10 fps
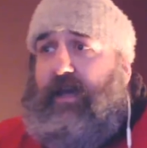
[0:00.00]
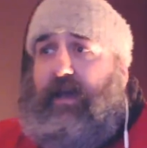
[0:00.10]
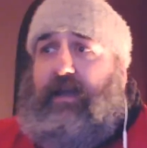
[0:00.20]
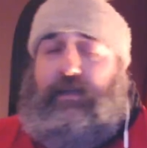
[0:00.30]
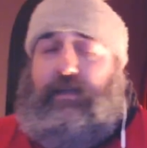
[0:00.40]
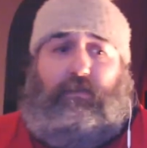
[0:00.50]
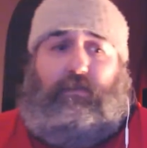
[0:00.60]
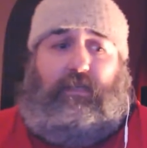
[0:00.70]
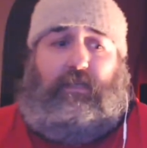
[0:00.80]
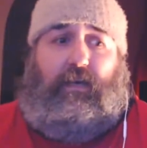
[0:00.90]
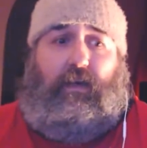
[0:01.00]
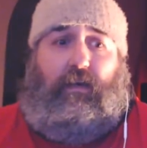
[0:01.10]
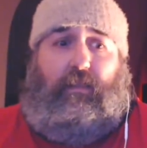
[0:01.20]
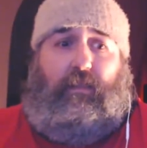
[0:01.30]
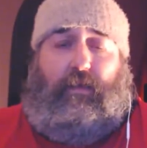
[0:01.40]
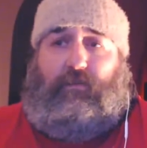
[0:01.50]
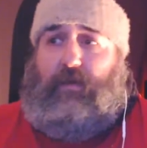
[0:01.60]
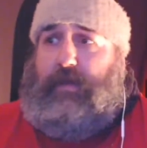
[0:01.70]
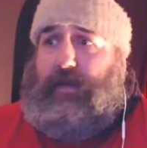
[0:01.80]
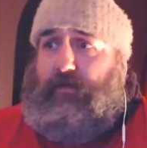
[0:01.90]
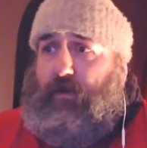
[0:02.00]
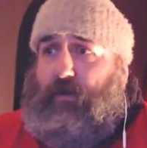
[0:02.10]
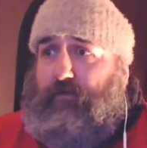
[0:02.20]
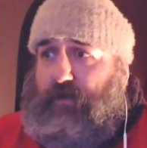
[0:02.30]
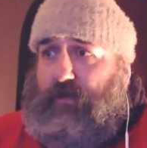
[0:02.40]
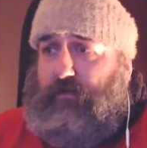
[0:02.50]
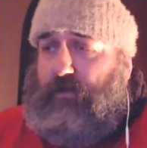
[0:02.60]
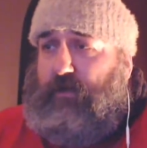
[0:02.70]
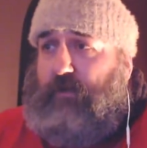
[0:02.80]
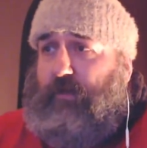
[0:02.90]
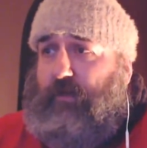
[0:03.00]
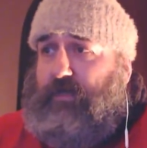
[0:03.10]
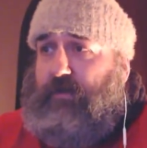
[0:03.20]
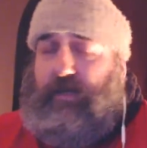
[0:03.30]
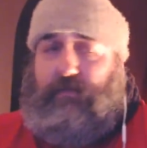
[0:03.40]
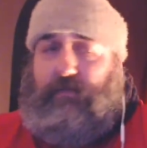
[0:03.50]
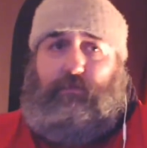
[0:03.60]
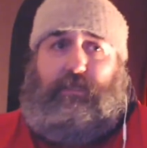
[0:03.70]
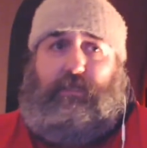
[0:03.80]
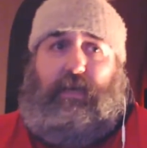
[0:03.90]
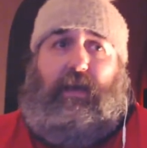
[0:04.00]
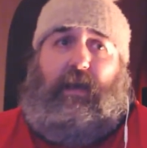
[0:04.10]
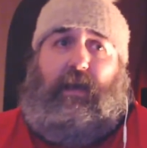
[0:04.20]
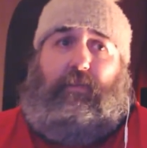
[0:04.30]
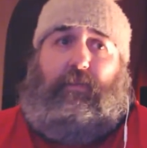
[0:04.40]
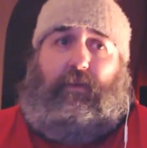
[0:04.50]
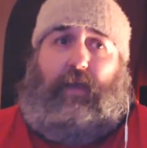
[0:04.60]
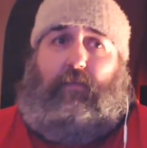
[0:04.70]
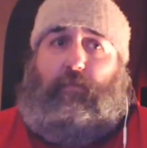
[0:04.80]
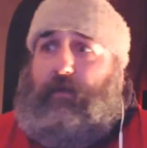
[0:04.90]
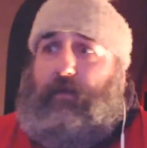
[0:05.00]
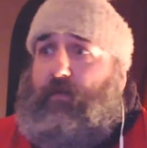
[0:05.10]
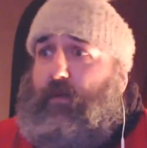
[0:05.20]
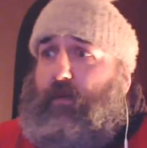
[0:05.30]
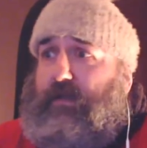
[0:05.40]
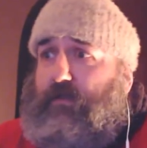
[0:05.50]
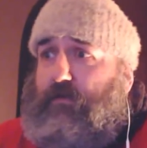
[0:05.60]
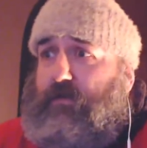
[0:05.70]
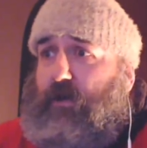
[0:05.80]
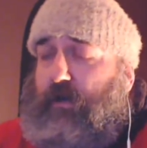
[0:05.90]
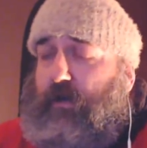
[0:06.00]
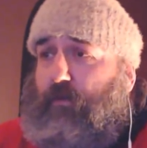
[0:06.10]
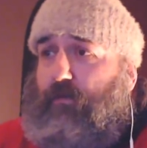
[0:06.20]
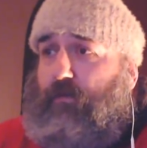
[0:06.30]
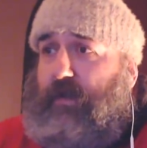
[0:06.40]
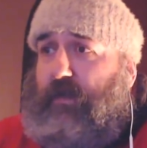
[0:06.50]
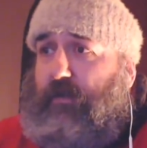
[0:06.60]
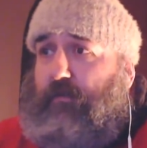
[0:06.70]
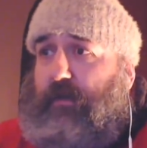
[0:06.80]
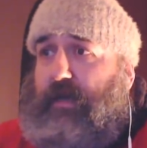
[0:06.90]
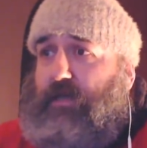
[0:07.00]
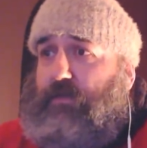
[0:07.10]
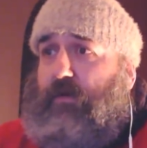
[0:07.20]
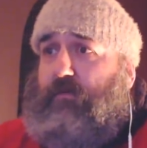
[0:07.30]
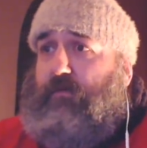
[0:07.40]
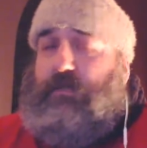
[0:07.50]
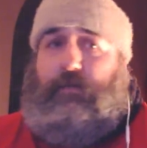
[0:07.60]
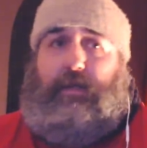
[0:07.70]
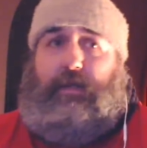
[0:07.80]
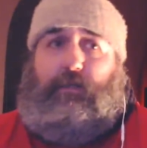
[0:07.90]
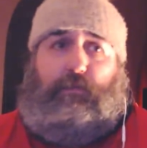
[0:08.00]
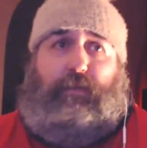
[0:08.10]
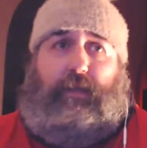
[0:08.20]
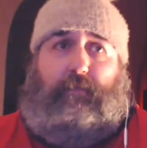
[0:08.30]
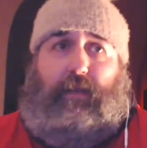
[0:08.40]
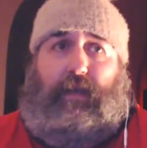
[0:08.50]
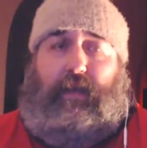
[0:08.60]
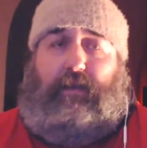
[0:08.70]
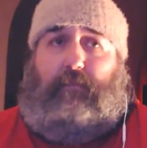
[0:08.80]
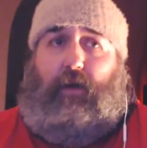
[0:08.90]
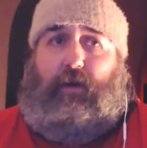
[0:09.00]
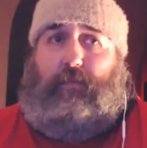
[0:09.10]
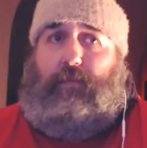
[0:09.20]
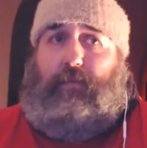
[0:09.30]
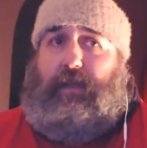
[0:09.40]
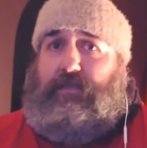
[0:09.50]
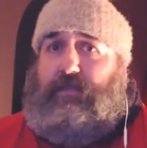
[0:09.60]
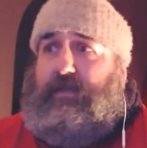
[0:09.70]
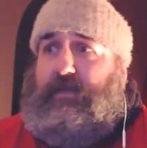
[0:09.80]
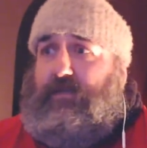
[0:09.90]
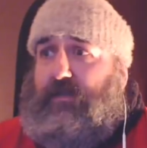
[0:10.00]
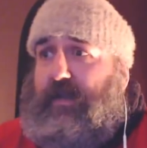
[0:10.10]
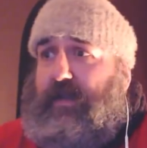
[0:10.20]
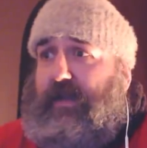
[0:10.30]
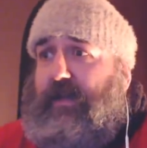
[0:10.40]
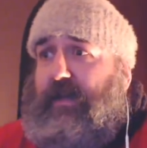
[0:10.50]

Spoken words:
And he was that was their main rivals. And I was looking at when Tony Adams was there, and the Qarabag were the ones that were signing all the really good players, while Tony Adams was bringing in ex-Barnet players and things like that.